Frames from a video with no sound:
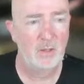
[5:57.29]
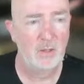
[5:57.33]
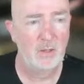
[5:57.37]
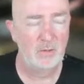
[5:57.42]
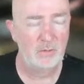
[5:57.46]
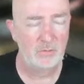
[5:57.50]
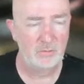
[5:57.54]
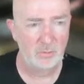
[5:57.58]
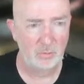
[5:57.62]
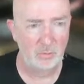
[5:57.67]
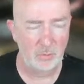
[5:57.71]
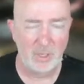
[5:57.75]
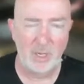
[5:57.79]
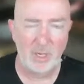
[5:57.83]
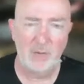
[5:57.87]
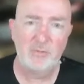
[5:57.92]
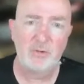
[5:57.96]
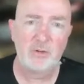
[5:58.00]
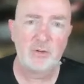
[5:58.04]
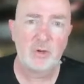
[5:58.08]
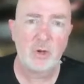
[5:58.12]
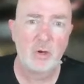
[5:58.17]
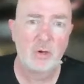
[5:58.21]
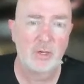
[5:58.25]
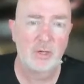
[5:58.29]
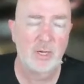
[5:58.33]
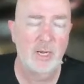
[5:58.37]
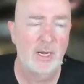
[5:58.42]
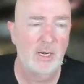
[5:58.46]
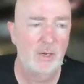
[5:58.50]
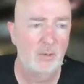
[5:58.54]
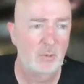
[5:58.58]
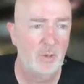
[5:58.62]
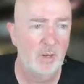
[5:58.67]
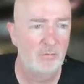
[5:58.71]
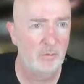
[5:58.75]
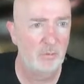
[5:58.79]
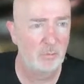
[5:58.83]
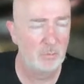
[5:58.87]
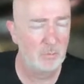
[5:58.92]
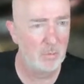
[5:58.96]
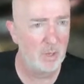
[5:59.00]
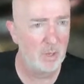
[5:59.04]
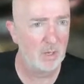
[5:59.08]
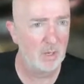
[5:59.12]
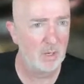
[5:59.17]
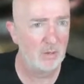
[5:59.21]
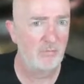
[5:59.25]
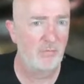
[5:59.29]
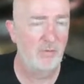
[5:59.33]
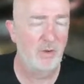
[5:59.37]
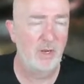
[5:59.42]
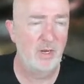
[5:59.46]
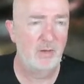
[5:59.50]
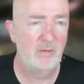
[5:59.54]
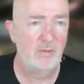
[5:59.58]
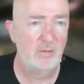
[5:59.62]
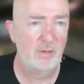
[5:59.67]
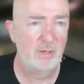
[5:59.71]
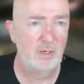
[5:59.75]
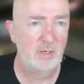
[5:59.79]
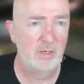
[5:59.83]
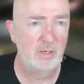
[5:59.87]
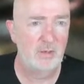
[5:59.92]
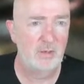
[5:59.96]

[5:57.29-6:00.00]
So we haven't gone out and we haven't modified the